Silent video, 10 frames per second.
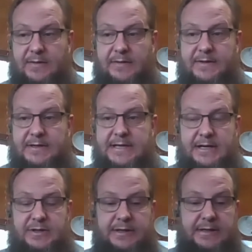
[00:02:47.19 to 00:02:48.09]
of this
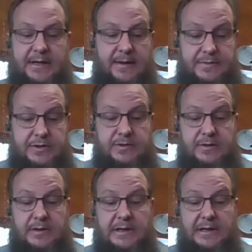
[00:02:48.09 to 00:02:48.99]
actually come
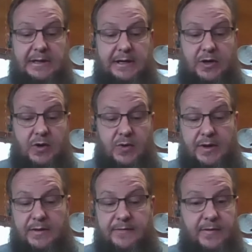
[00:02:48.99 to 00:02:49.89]
to a court